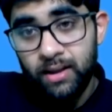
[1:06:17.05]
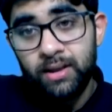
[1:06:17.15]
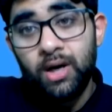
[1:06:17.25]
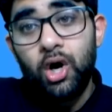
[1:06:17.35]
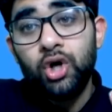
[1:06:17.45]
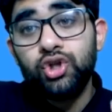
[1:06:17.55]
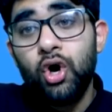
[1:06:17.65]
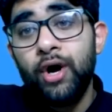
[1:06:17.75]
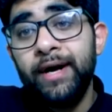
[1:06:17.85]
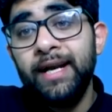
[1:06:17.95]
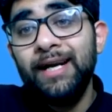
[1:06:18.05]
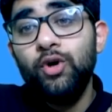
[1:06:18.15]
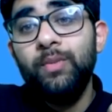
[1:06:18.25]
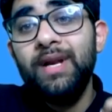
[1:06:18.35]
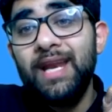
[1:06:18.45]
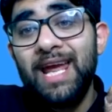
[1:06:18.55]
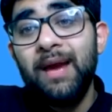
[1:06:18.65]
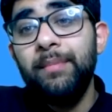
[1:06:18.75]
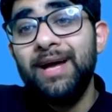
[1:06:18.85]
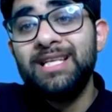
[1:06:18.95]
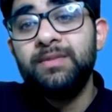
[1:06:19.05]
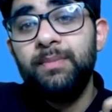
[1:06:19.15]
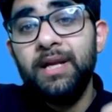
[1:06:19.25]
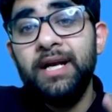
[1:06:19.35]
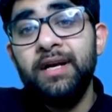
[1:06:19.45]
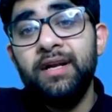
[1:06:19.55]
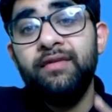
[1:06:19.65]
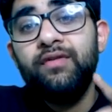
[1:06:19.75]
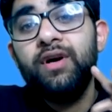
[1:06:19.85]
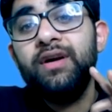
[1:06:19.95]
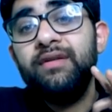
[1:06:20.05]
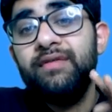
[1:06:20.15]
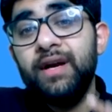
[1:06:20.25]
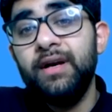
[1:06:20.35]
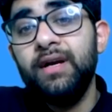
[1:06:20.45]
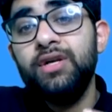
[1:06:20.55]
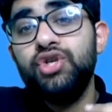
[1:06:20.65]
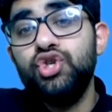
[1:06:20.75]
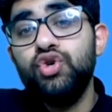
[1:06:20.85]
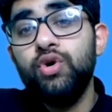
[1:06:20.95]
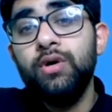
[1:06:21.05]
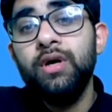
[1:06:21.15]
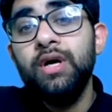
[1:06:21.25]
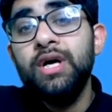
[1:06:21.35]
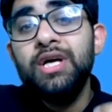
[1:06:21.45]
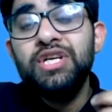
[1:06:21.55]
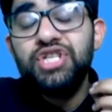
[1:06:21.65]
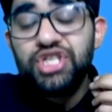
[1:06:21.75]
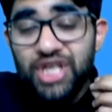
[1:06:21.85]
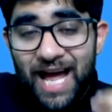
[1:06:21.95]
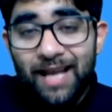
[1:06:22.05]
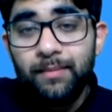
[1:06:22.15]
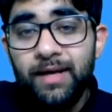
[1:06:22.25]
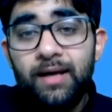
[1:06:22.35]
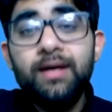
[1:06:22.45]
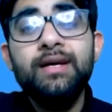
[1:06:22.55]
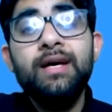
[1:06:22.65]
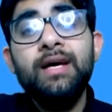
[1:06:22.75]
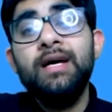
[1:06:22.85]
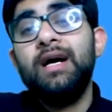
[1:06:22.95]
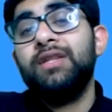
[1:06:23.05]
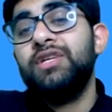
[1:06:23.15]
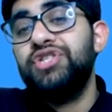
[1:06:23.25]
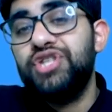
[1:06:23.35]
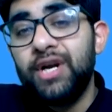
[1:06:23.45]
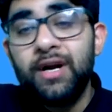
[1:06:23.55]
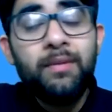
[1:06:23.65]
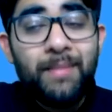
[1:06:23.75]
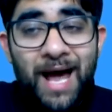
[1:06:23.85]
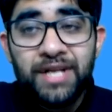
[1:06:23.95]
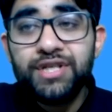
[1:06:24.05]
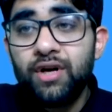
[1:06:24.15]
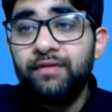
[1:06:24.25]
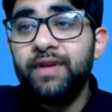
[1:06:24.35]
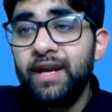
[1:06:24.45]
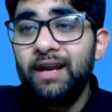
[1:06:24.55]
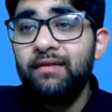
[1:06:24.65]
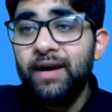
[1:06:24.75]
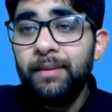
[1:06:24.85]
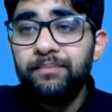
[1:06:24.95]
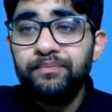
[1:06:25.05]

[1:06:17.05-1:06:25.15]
the authority to be named as plaintiff or defendant shall be the general manager of the railway,